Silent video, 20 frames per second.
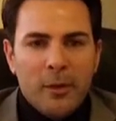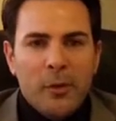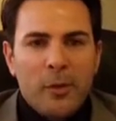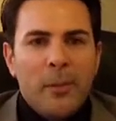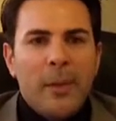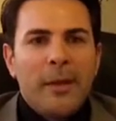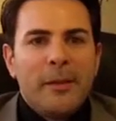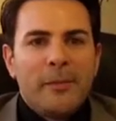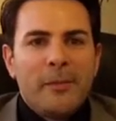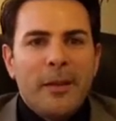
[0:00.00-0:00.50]
you
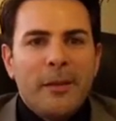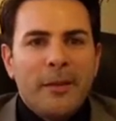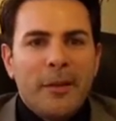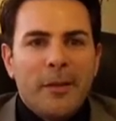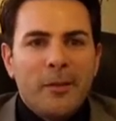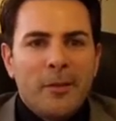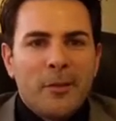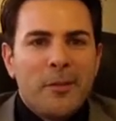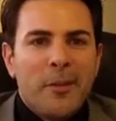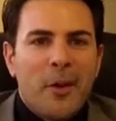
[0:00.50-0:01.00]
made
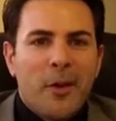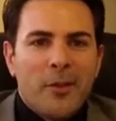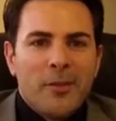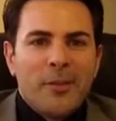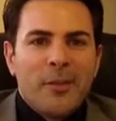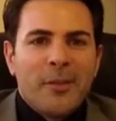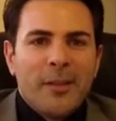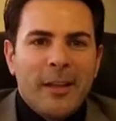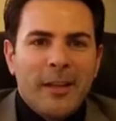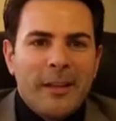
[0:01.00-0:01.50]
$10,000
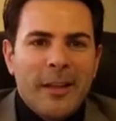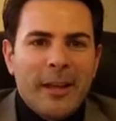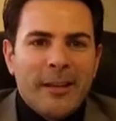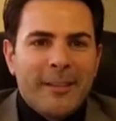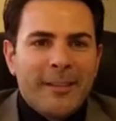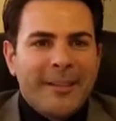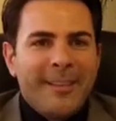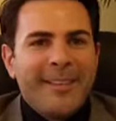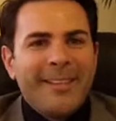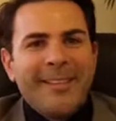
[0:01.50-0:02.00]
just like
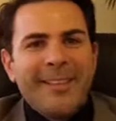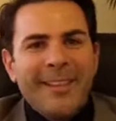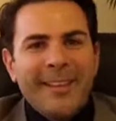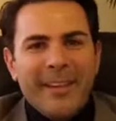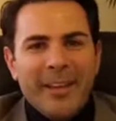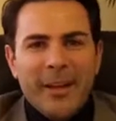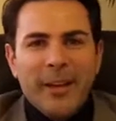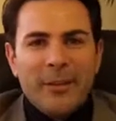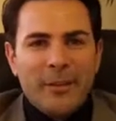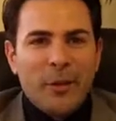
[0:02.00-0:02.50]
that.
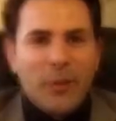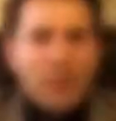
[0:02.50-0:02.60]
It's